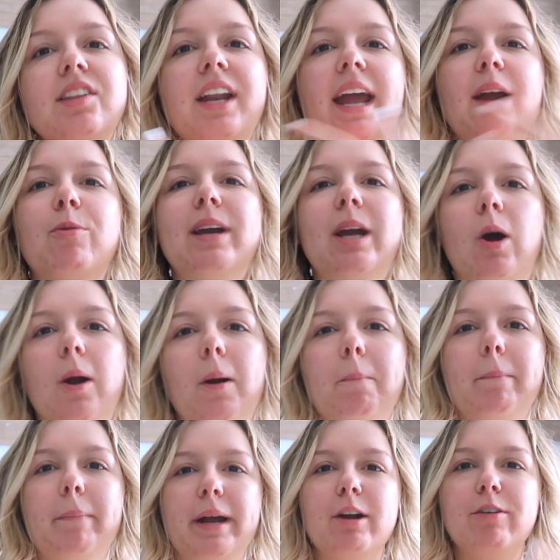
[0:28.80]
Today we are
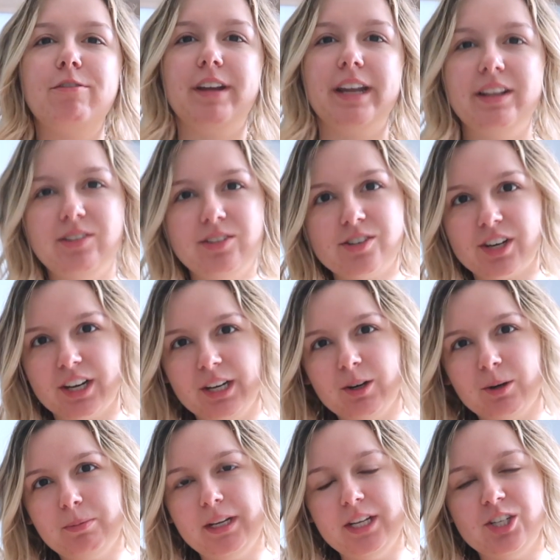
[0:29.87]
barefaced in
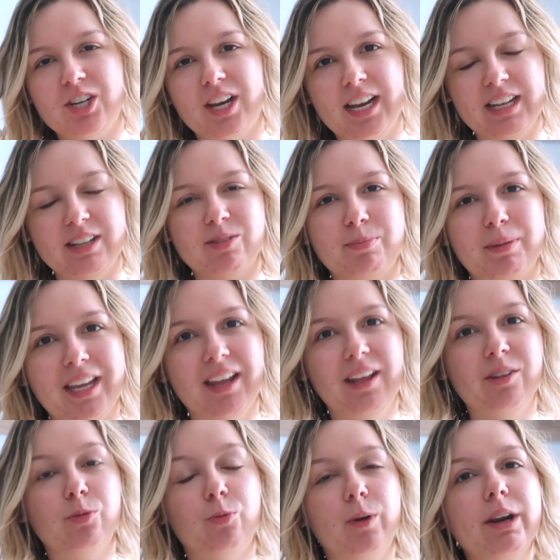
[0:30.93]
our PJs
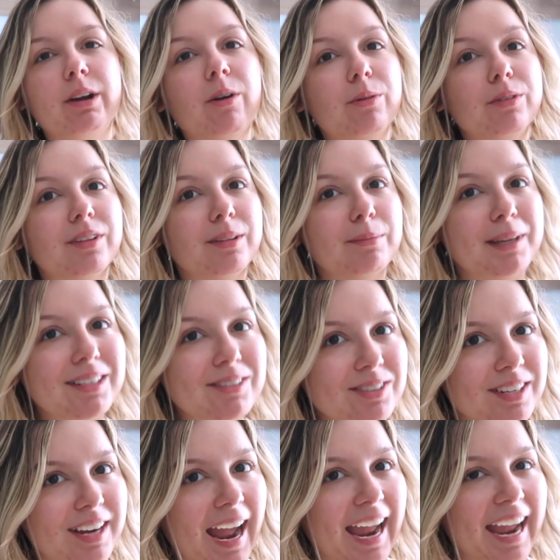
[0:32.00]
because we're going to the beach
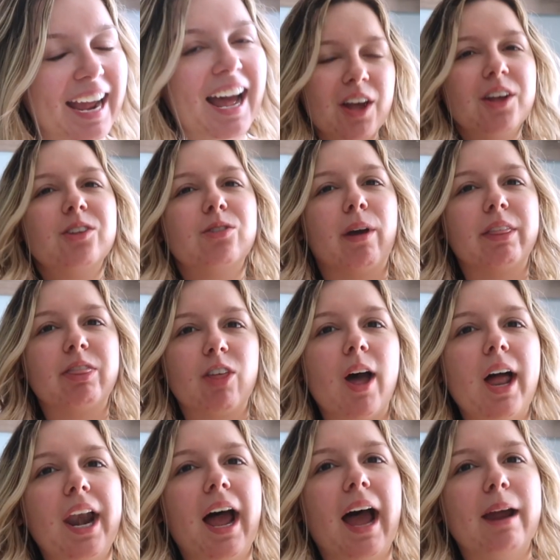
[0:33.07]
today. So I
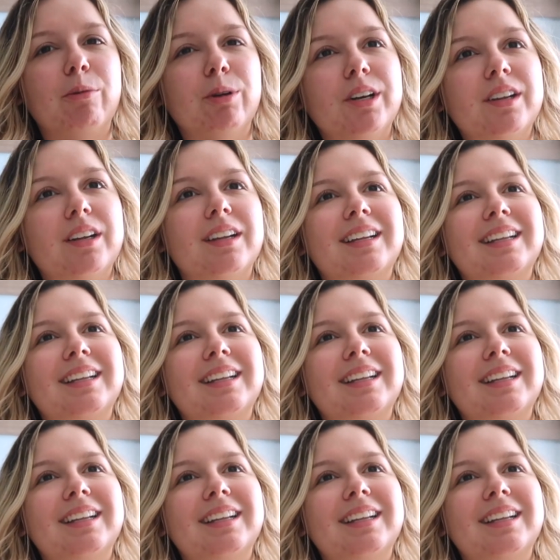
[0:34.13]
thought I would